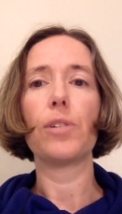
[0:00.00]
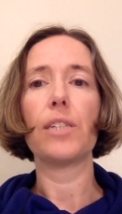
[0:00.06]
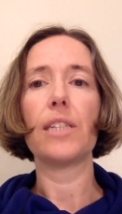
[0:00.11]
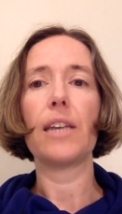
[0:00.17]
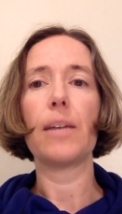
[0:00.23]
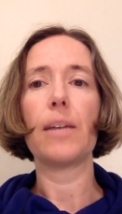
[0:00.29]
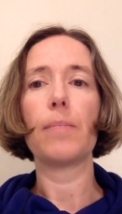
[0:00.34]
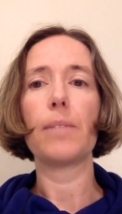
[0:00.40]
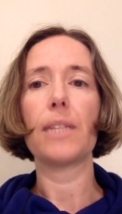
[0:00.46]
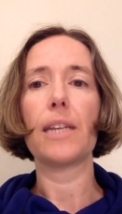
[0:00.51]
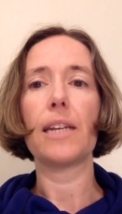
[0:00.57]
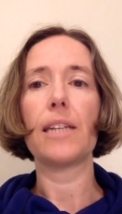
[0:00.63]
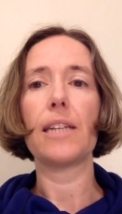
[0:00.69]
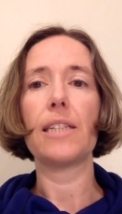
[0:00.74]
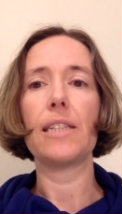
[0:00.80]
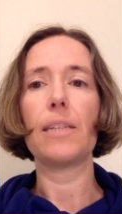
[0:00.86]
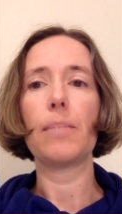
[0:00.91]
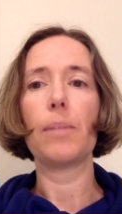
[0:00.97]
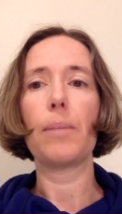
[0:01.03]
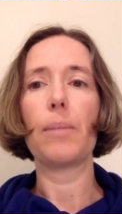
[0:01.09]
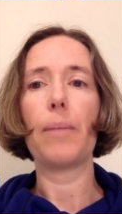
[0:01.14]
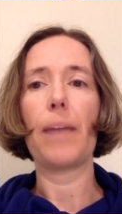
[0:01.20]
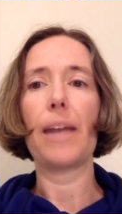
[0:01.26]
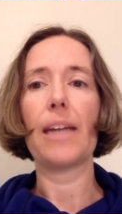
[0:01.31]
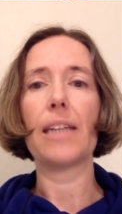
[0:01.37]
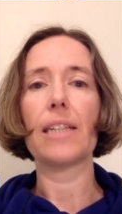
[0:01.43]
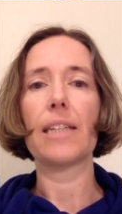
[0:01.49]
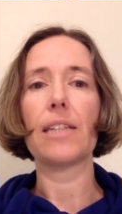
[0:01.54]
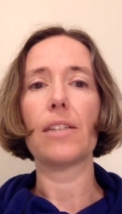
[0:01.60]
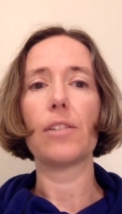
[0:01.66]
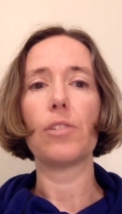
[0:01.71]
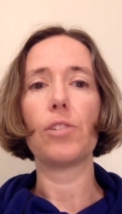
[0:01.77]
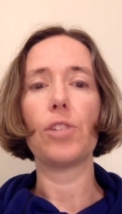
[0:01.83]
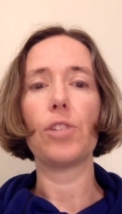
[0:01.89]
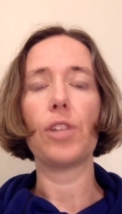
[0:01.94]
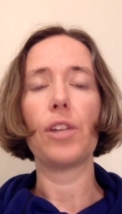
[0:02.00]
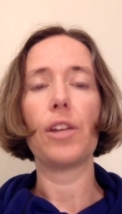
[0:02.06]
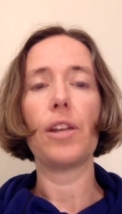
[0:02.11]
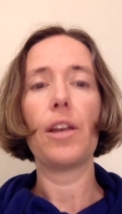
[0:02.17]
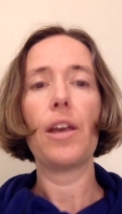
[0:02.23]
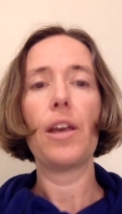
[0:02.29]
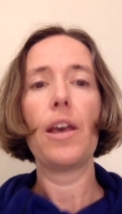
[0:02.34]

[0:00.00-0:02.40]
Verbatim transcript: attempts at a diplomatic solution,